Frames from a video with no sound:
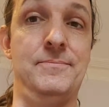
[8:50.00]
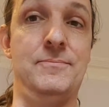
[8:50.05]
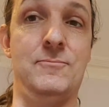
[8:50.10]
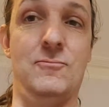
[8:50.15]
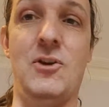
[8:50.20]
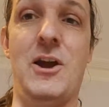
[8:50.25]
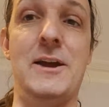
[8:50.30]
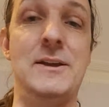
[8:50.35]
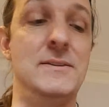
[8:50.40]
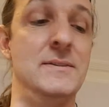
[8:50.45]

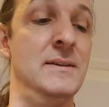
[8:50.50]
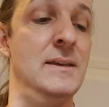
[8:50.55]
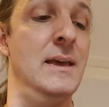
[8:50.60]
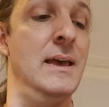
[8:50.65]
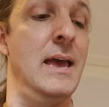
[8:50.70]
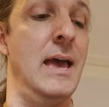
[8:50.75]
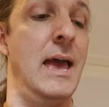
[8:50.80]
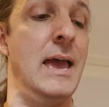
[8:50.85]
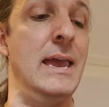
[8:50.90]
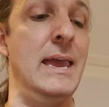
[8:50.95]
right?
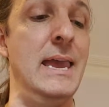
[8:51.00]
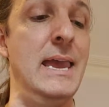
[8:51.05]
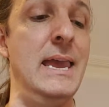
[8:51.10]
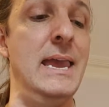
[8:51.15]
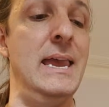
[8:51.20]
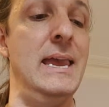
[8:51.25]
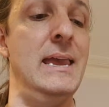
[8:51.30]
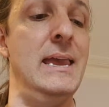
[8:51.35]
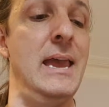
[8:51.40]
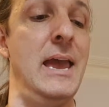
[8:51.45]

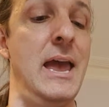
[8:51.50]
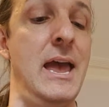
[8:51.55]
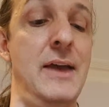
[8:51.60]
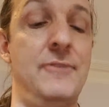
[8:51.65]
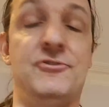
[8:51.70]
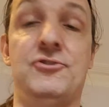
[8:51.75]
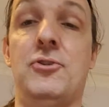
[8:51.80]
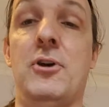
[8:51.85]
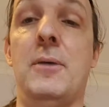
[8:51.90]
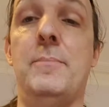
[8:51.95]
E,
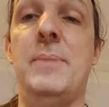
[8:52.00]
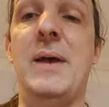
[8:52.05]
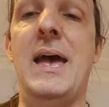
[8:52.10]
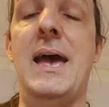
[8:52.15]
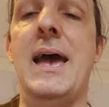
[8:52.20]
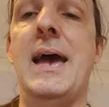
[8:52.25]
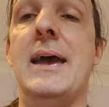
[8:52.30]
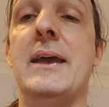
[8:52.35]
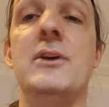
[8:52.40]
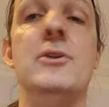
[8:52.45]
F sharp,
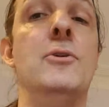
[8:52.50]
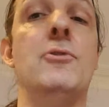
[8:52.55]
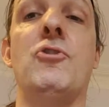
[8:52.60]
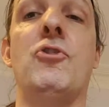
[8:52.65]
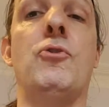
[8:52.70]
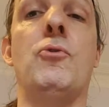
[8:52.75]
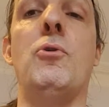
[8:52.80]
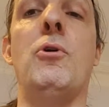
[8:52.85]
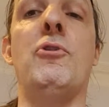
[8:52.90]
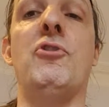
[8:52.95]
A. You notice
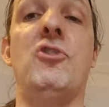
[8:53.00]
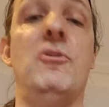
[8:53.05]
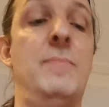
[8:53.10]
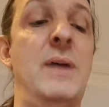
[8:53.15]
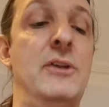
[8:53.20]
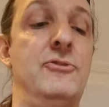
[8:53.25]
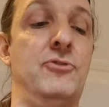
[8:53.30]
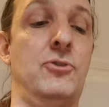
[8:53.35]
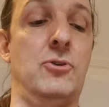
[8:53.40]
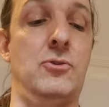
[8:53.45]
they're all
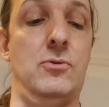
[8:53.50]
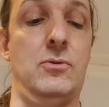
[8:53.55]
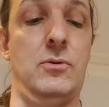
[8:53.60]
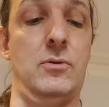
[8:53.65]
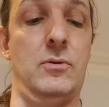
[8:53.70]
symmetrical.